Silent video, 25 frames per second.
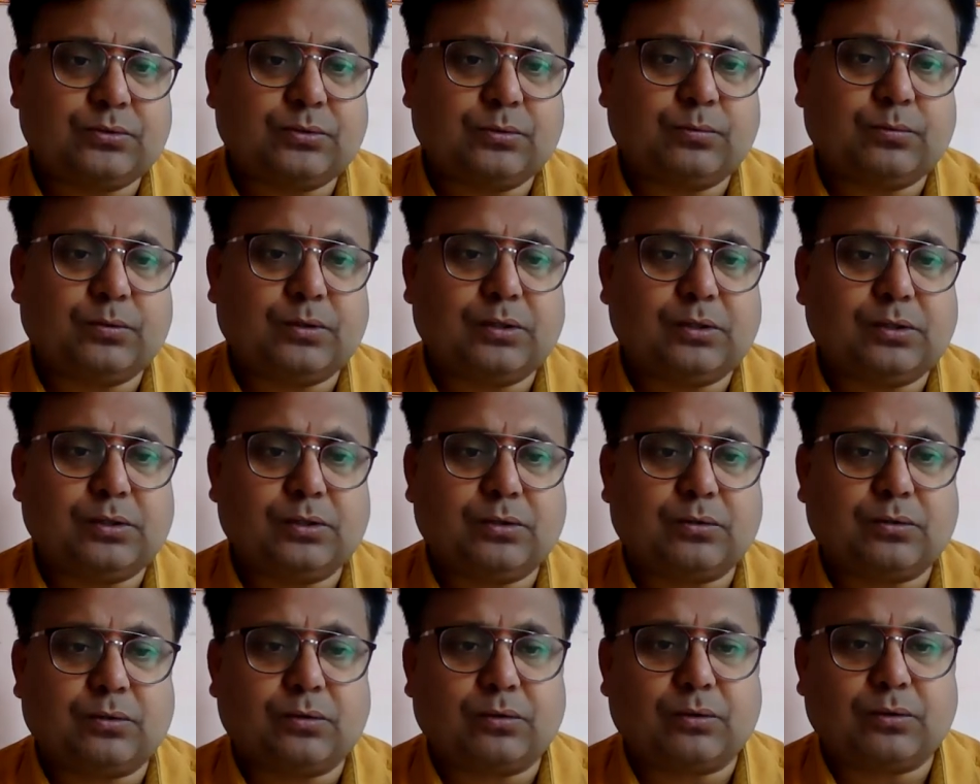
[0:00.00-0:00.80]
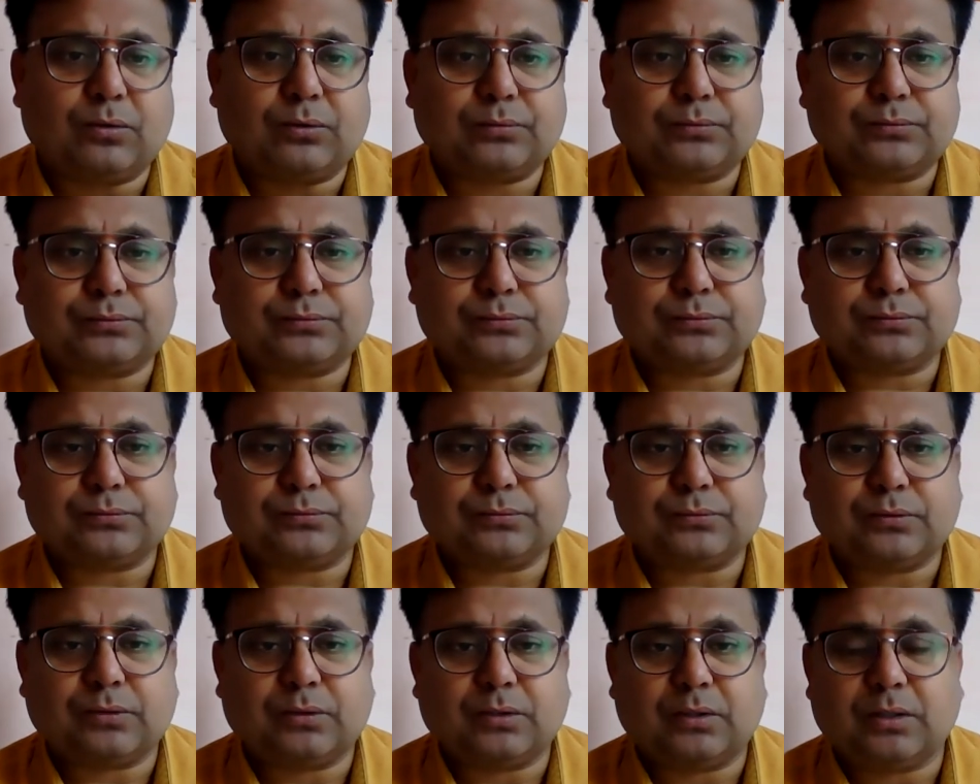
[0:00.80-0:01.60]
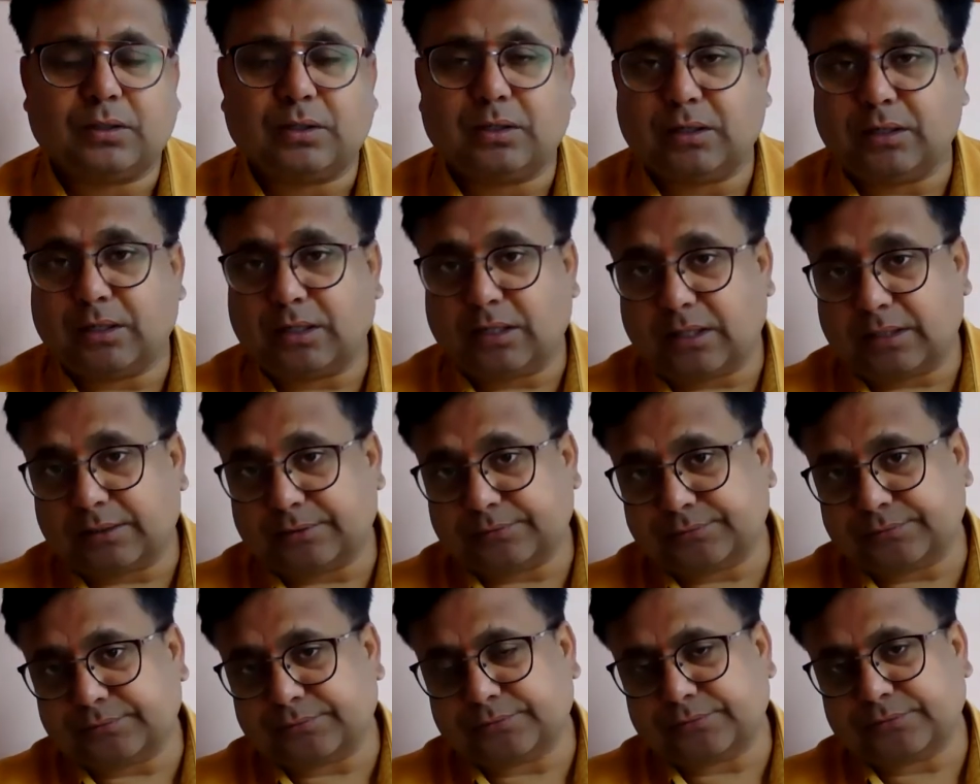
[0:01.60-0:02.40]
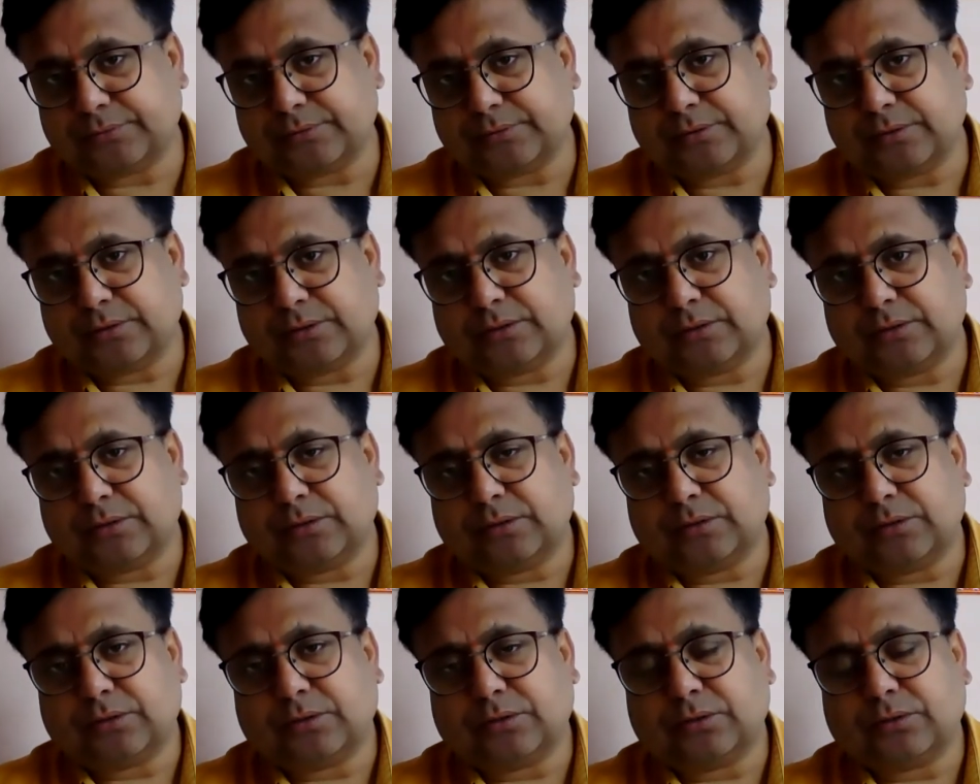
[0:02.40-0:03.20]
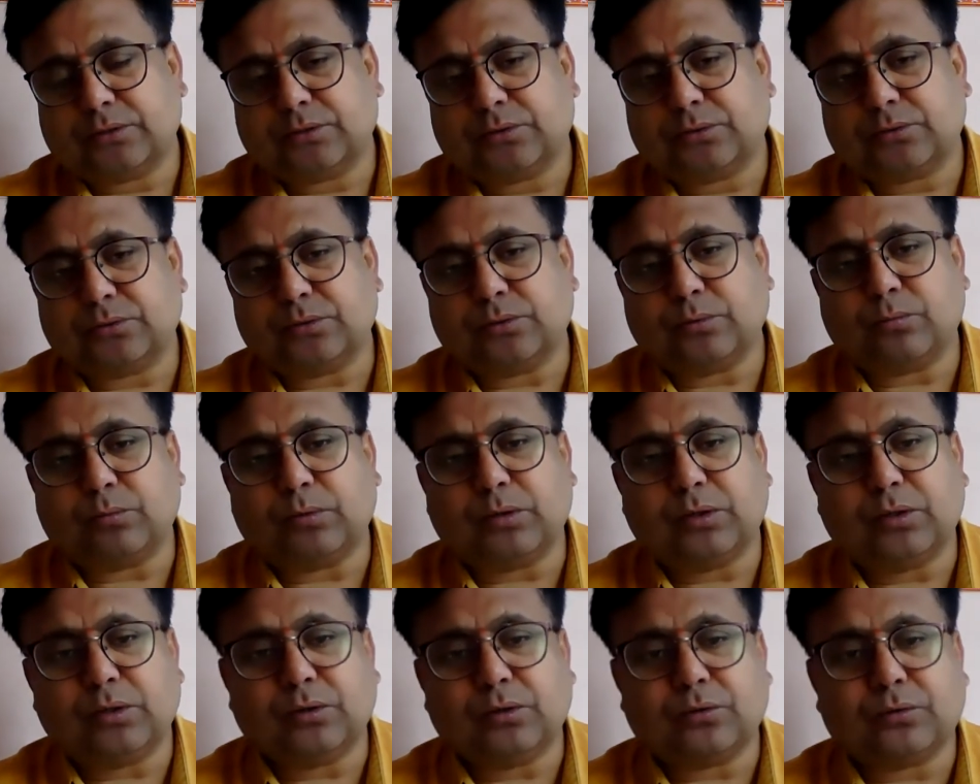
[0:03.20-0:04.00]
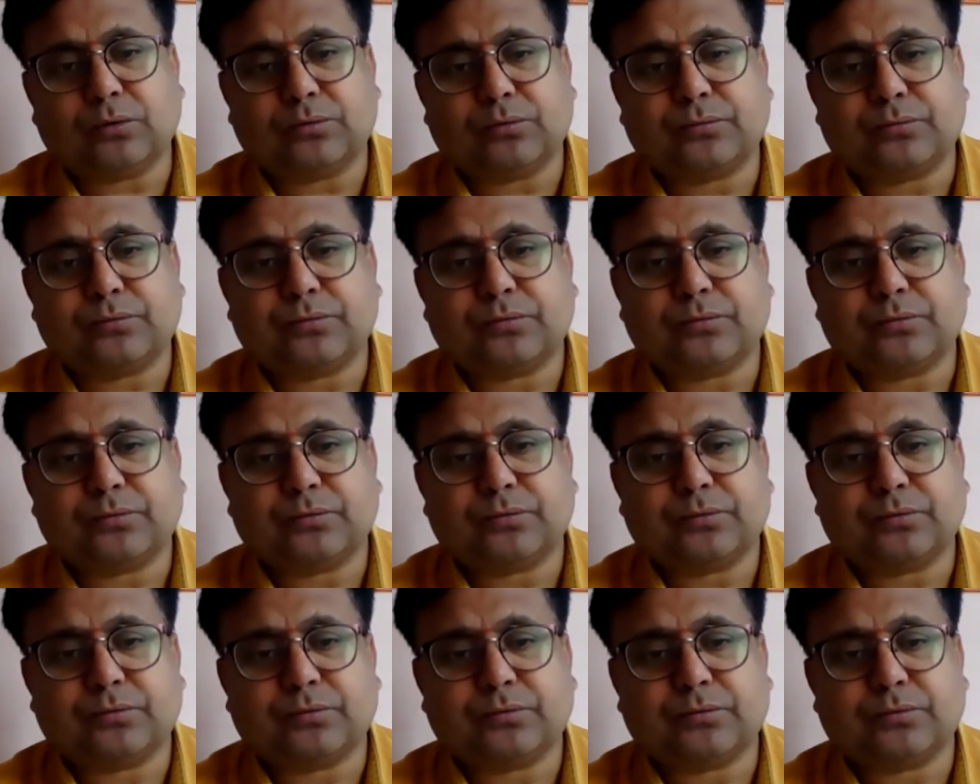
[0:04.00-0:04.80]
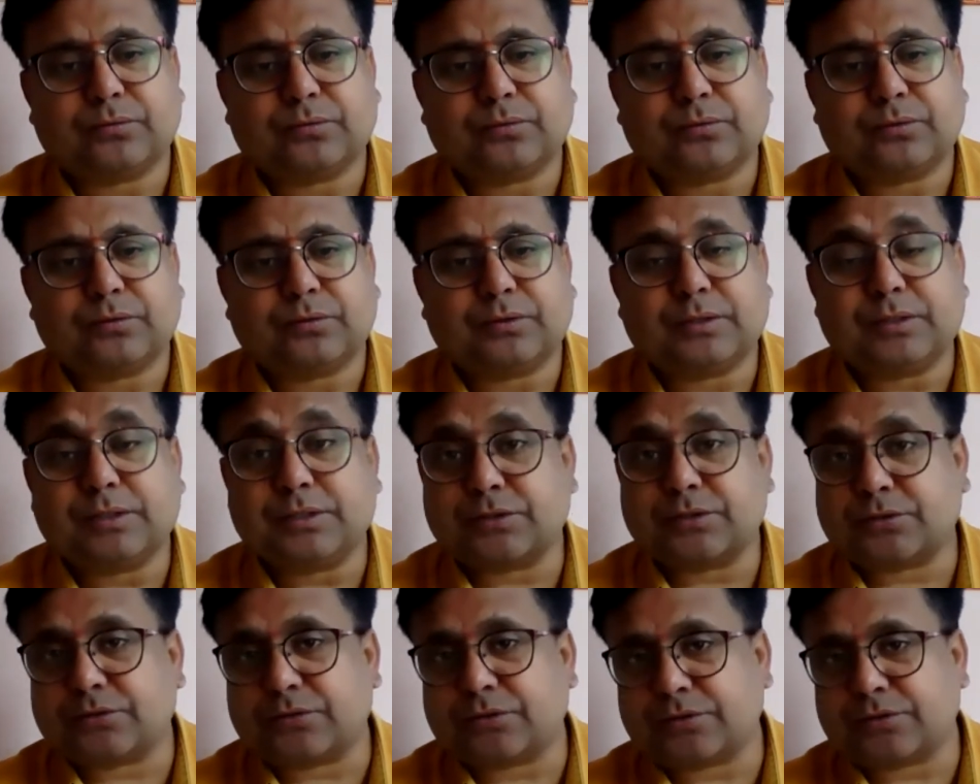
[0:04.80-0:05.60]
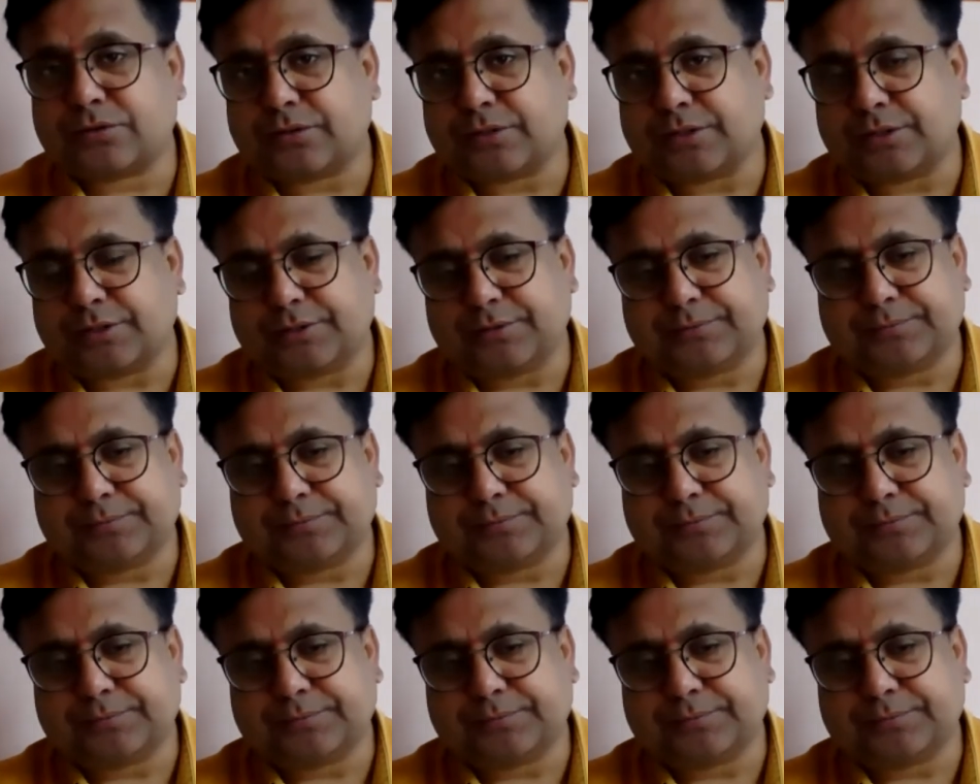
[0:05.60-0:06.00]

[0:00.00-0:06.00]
the world of love, to the world of ecstasy.